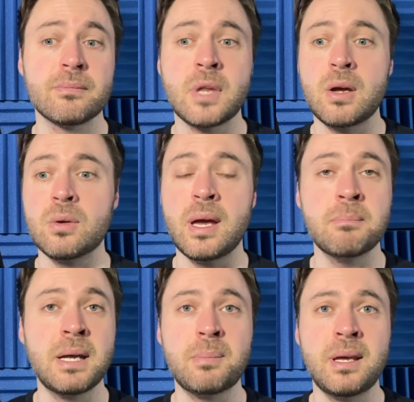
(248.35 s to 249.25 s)
Now, it
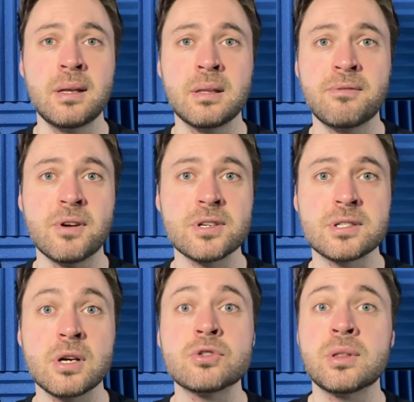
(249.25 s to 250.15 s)
might be in the
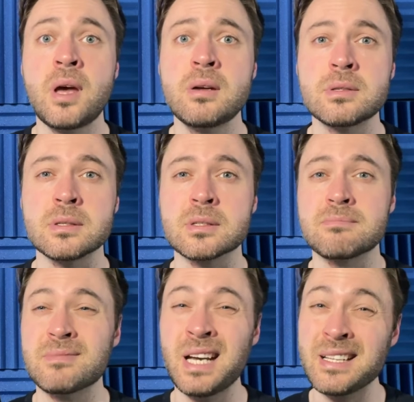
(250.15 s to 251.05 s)
first 100,000.
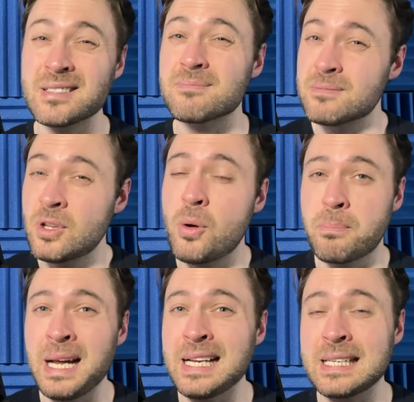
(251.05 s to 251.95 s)
That's not
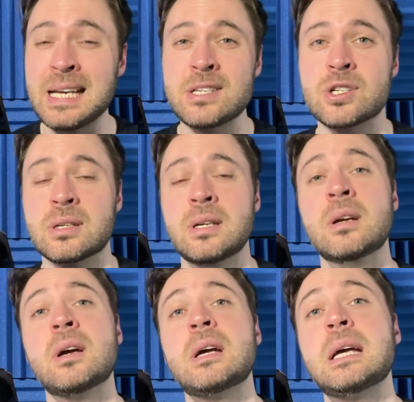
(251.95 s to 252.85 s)
bad, actually.
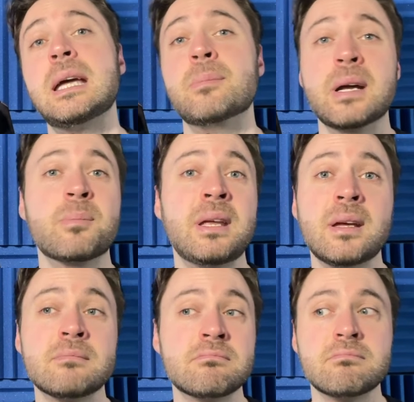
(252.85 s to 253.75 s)
It might be
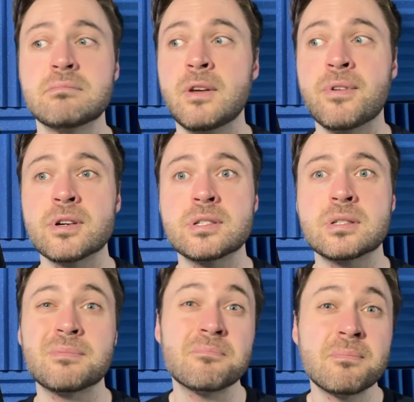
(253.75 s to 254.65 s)
in the first